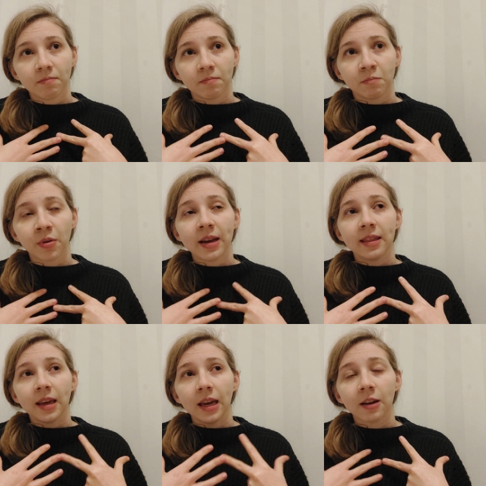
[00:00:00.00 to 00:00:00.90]

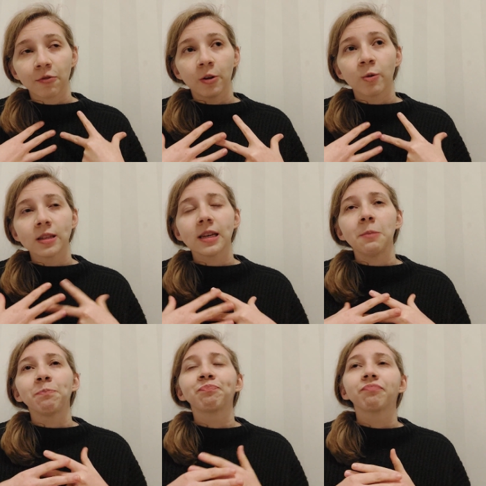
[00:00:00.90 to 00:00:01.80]
breathing
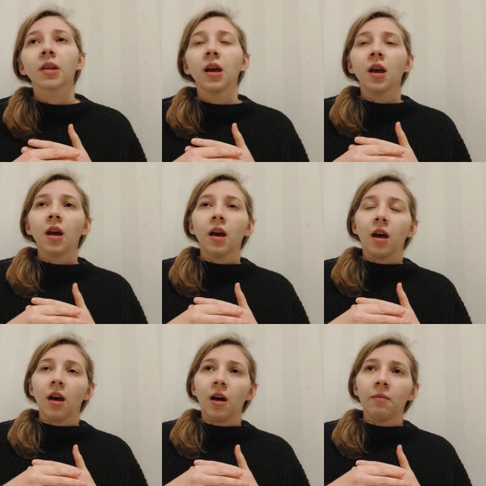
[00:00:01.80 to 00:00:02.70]
frequency
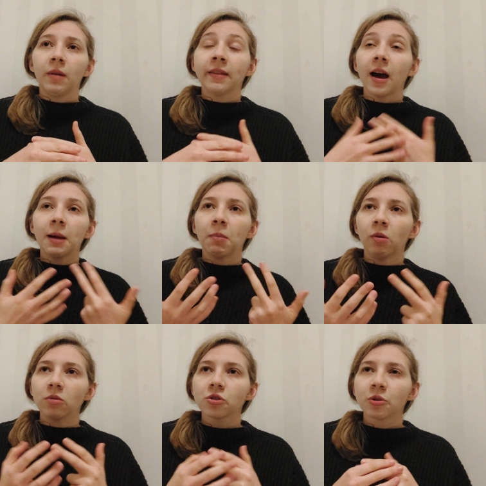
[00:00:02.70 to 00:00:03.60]
and a high
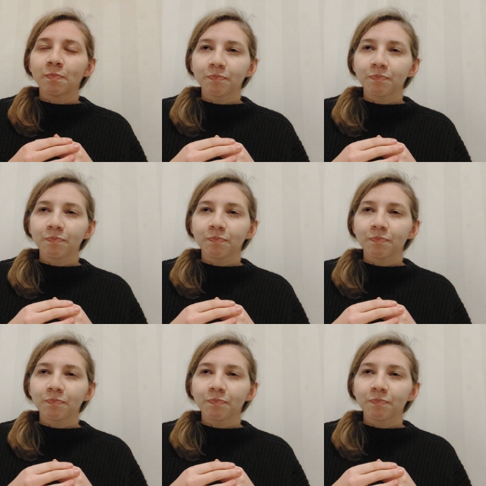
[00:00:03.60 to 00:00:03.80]
pulse.